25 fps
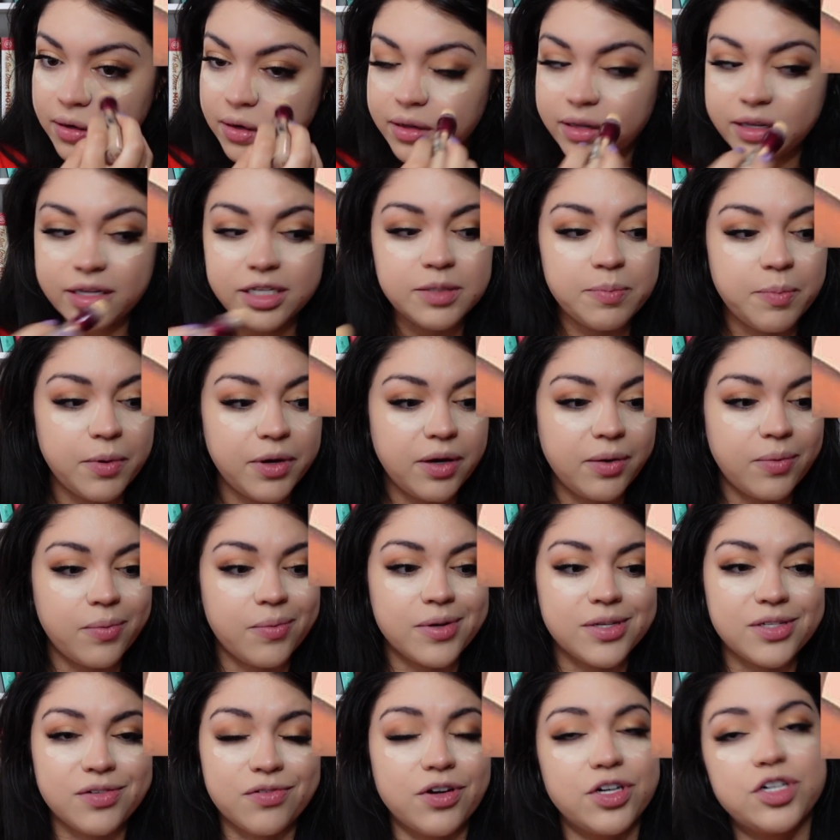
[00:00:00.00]
This book
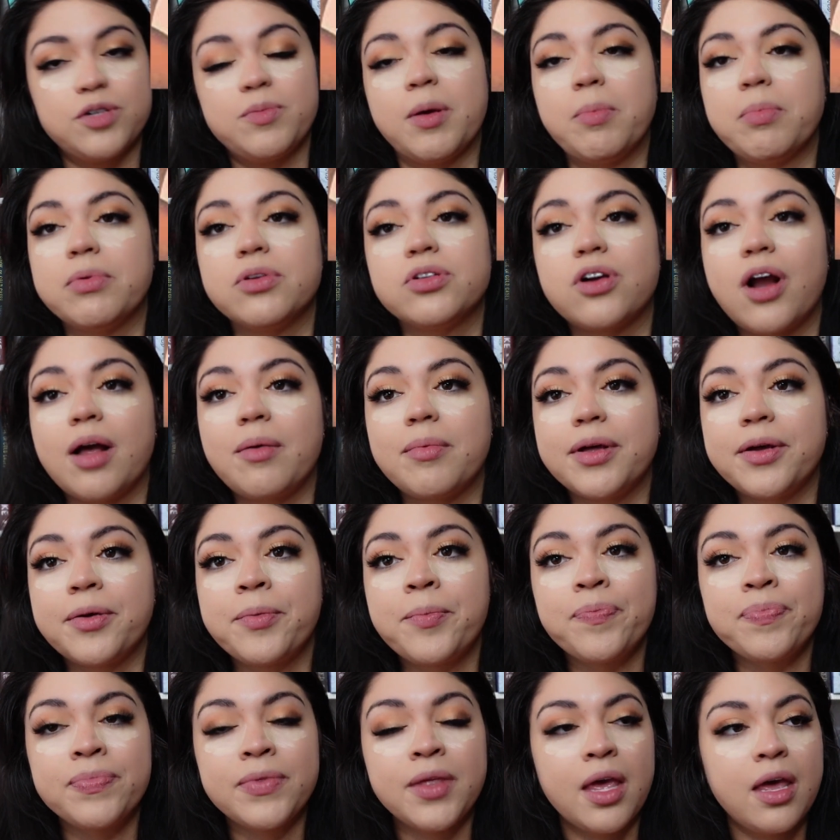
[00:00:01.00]
was rich people drama.
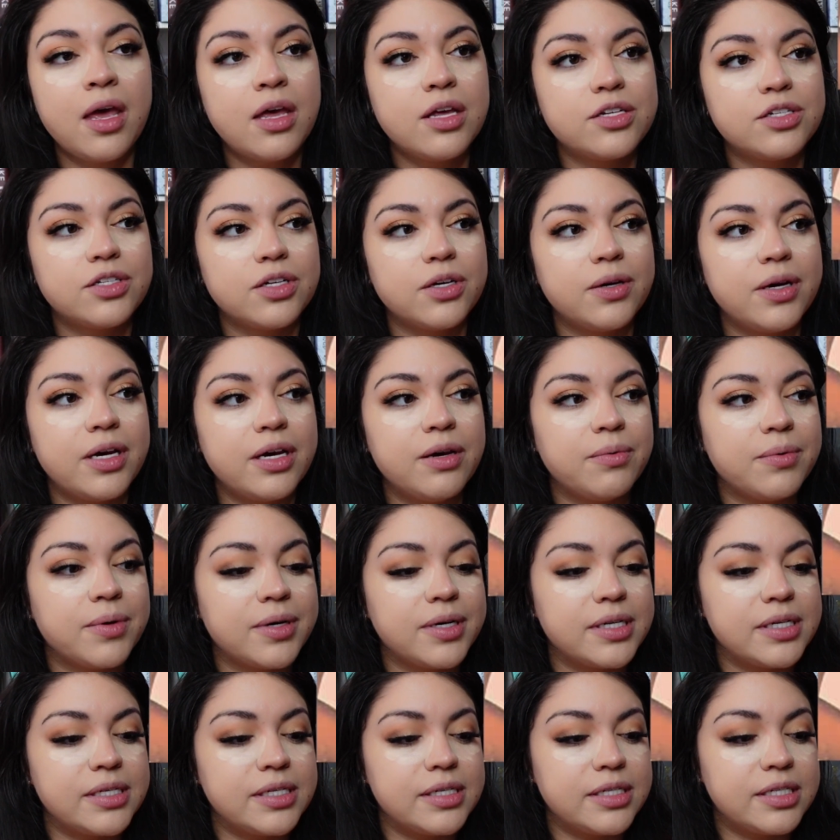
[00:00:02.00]
So it
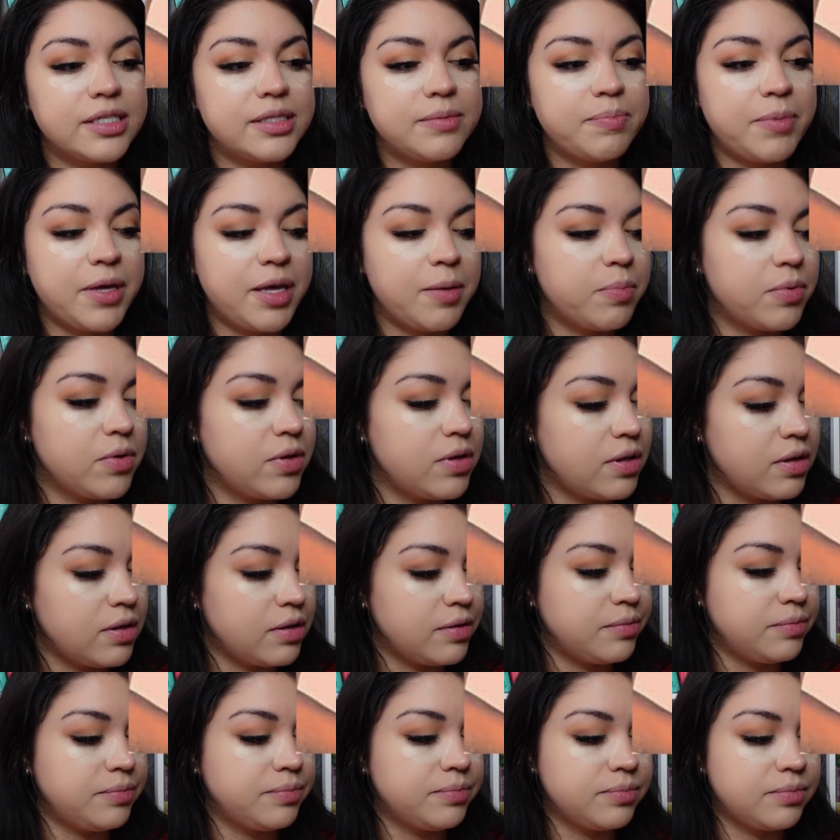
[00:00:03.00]
was
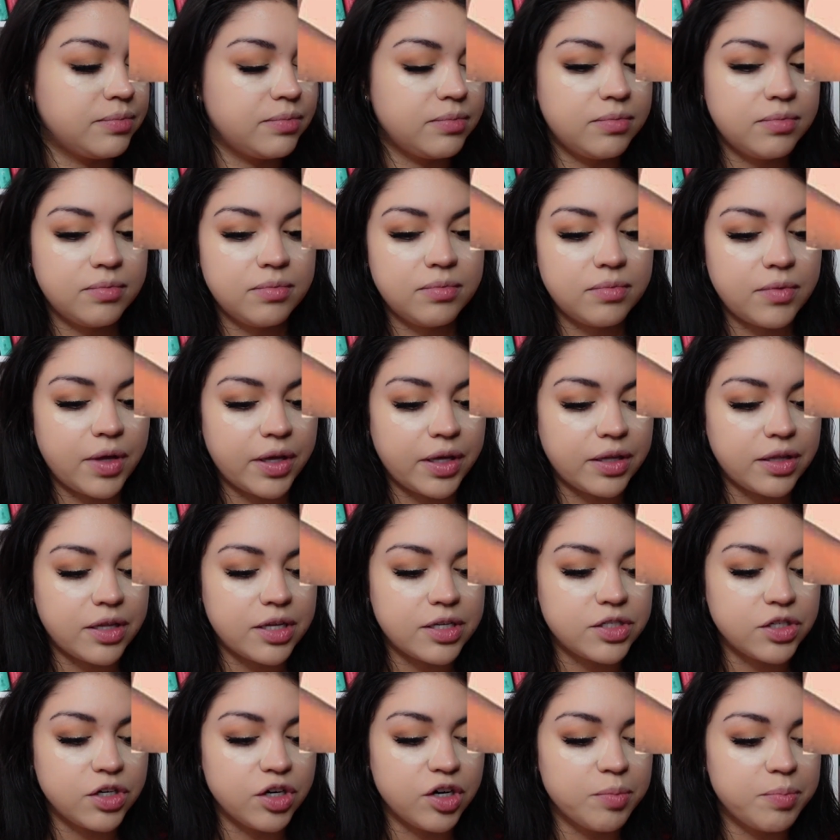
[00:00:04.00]
people, like
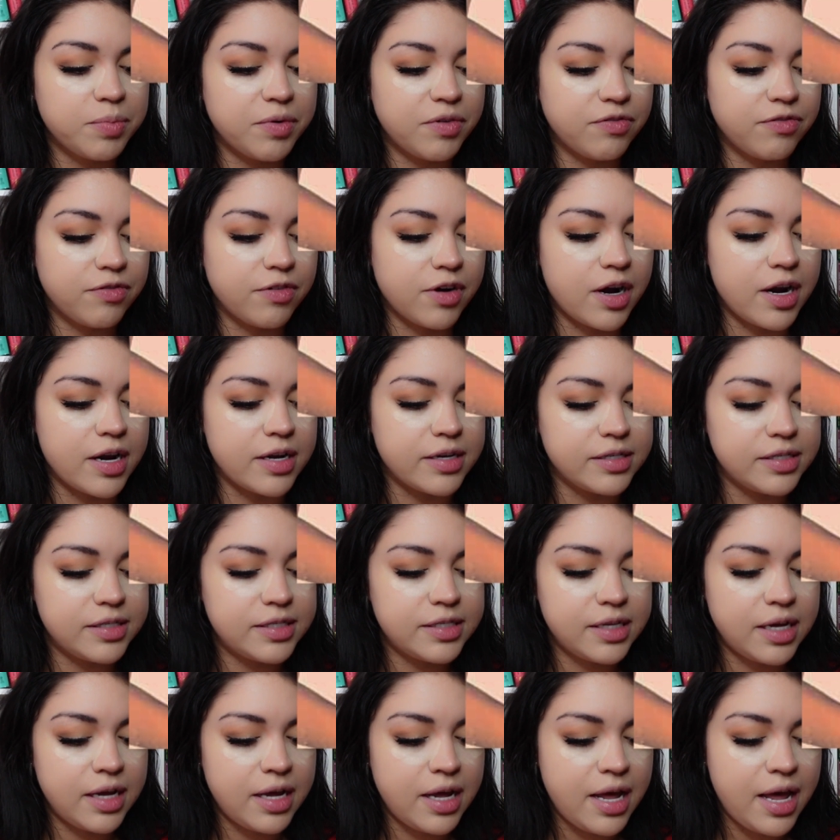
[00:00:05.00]
this group of
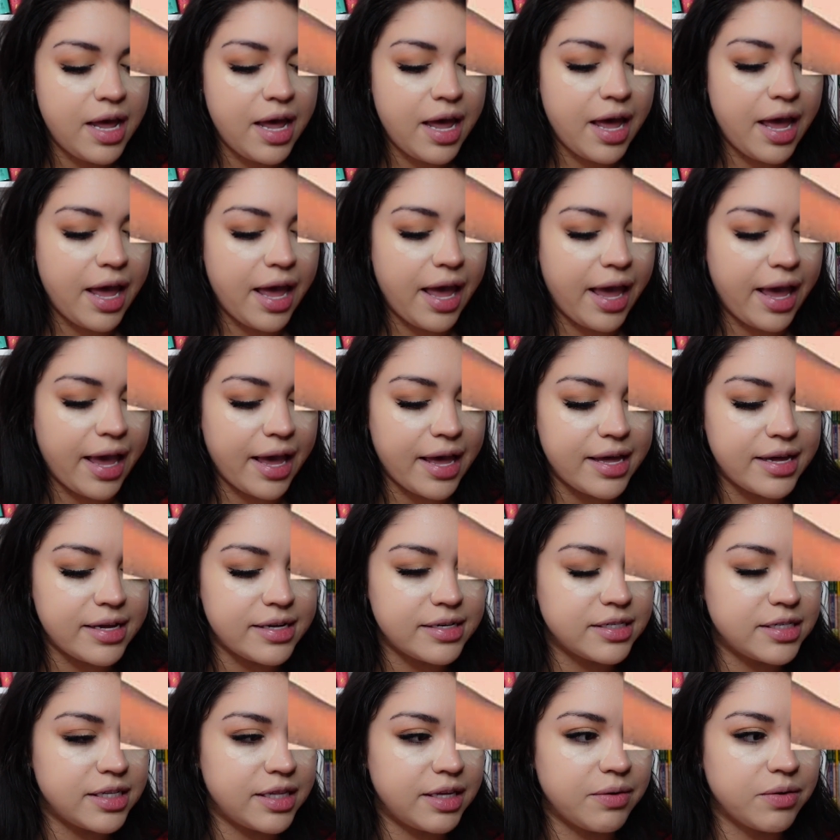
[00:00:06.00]
friends,
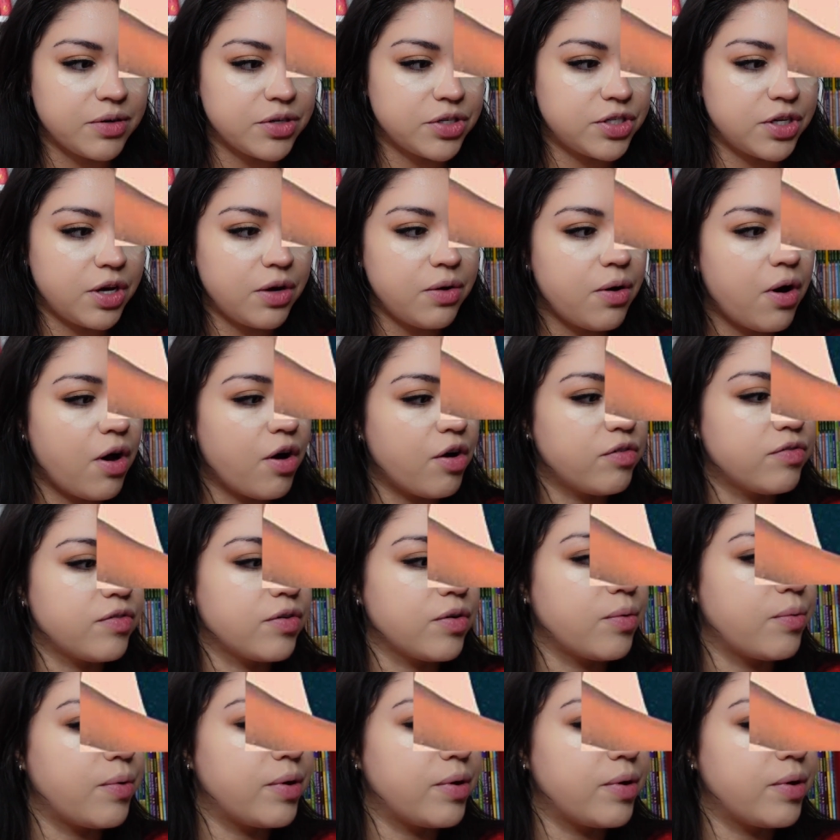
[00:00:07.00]
and they were so over